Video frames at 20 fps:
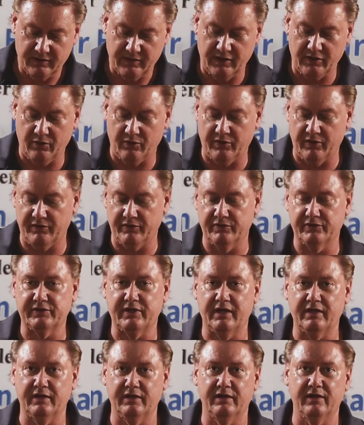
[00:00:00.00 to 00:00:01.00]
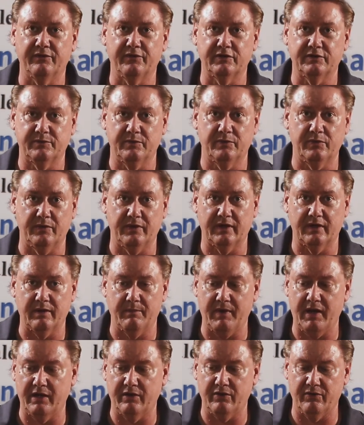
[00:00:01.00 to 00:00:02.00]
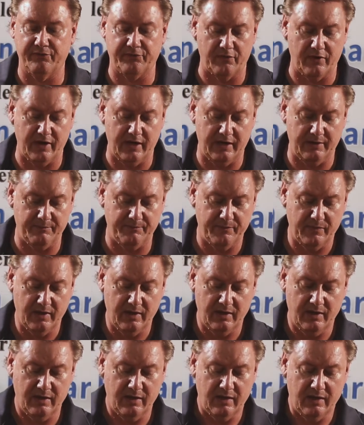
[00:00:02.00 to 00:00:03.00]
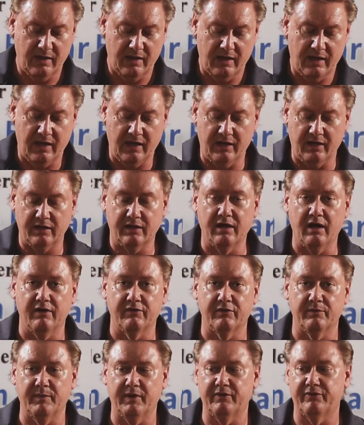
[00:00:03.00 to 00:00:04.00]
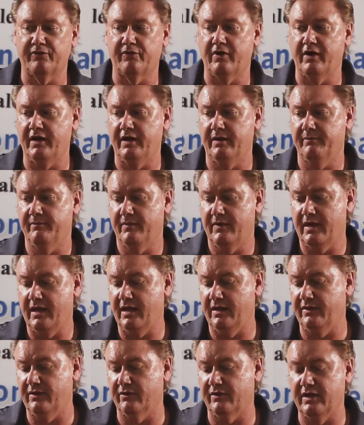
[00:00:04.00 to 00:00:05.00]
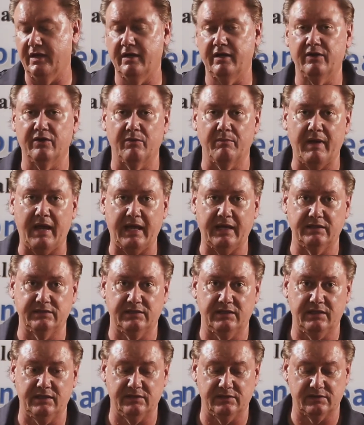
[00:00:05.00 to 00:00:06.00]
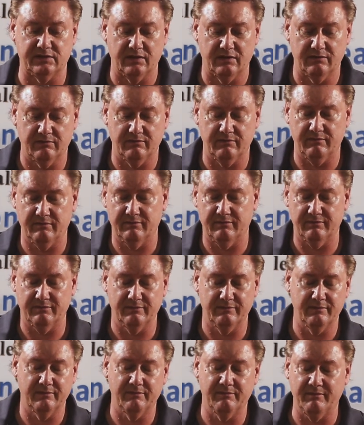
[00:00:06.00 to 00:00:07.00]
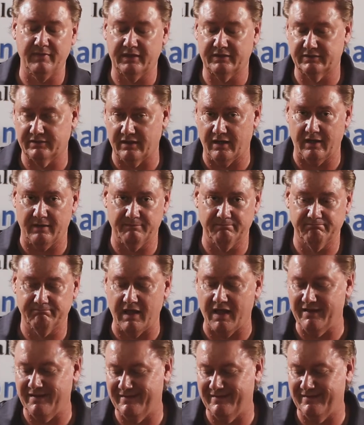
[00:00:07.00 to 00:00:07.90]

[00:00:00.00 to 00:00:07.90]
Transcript: They don't understand the difference between a Commander frame and a government frame, and they're getting their magazines mixed up.